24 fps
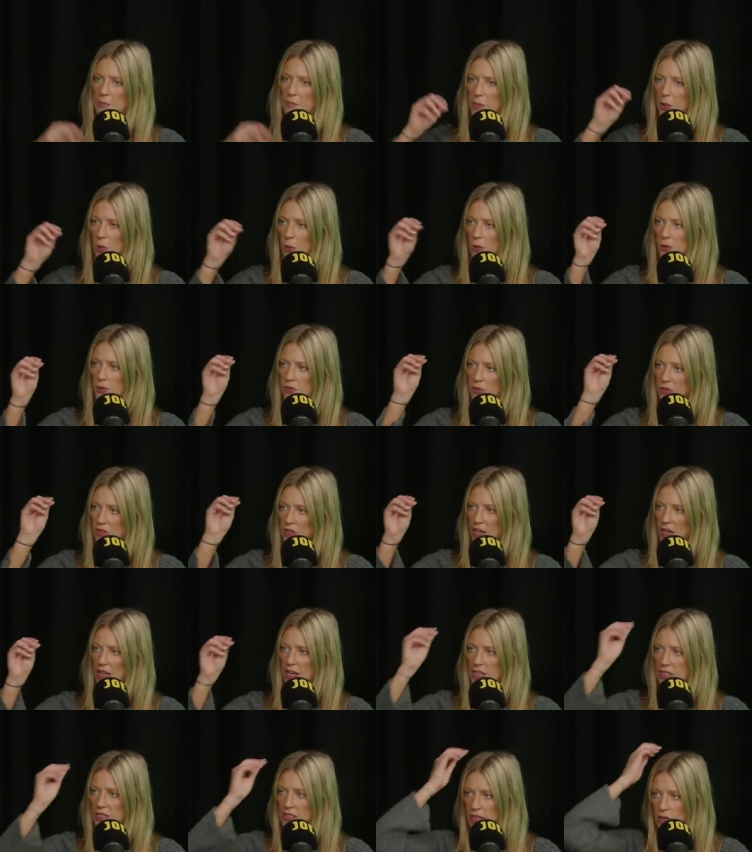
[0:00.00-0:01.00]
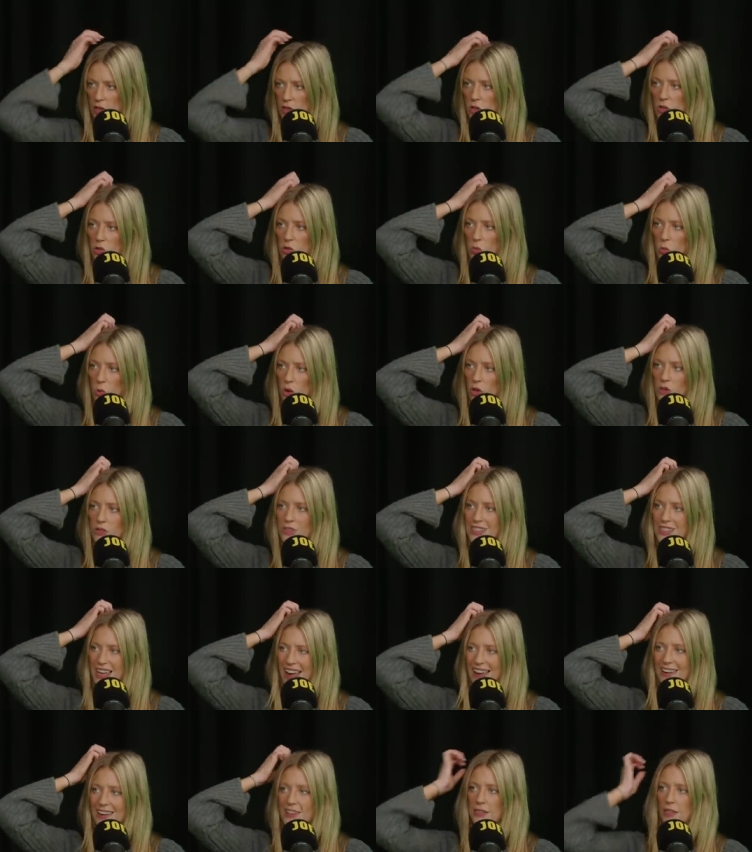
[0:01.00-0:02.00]
important thing is they all want
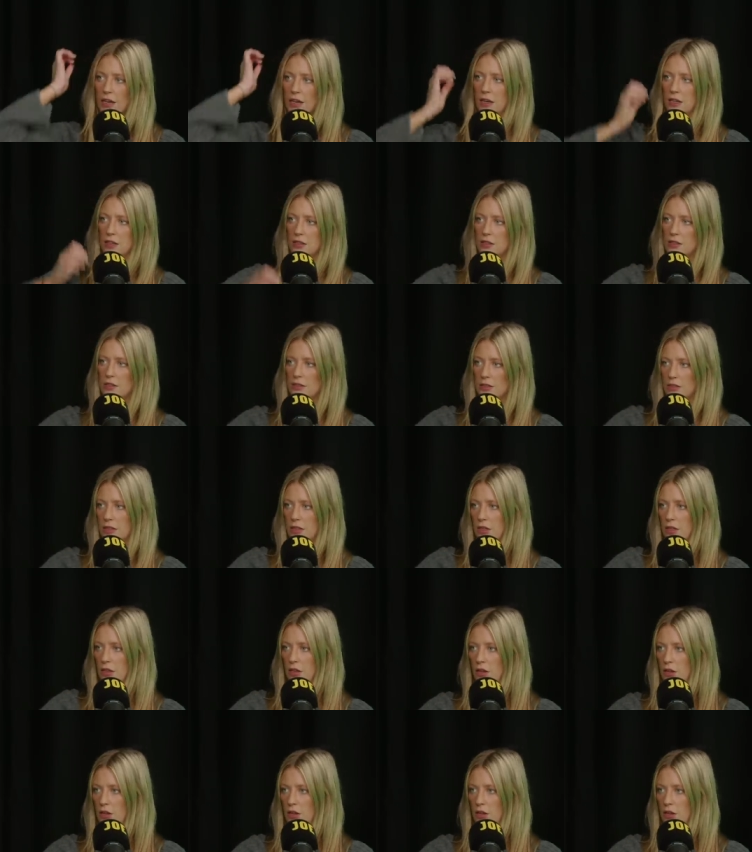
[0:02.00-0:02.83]
tax cuts.